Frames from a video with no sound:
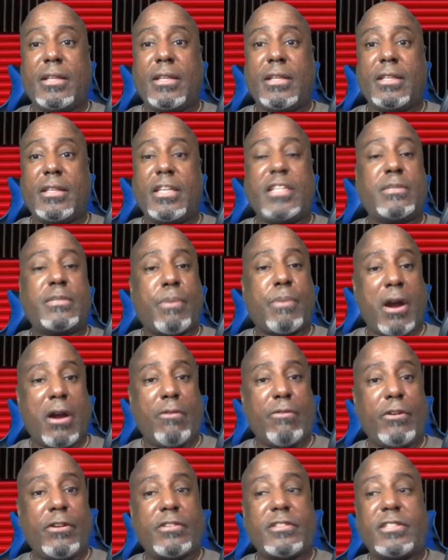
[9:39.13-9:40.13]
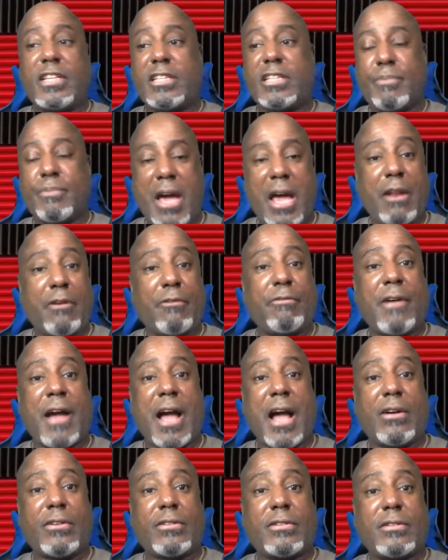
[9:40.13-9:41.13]
these perverts, these
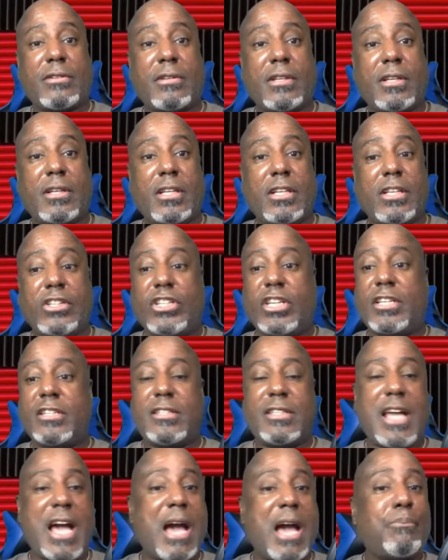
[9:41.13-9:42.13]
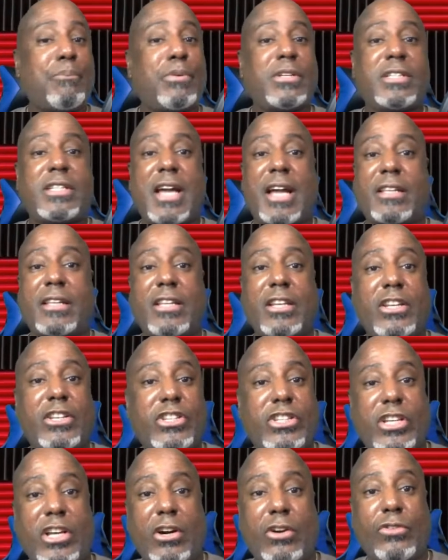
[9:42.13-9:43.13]
pedophiles. She's not protecting the
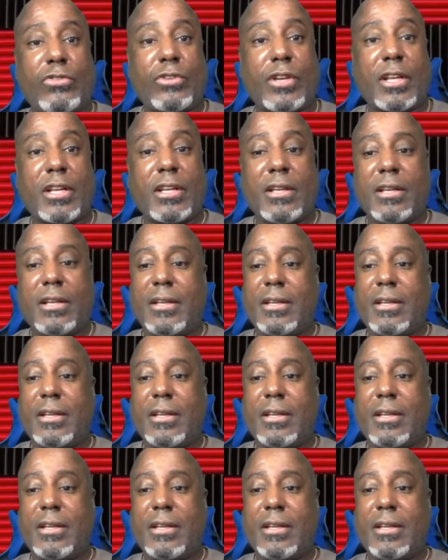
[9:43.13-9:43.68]
children.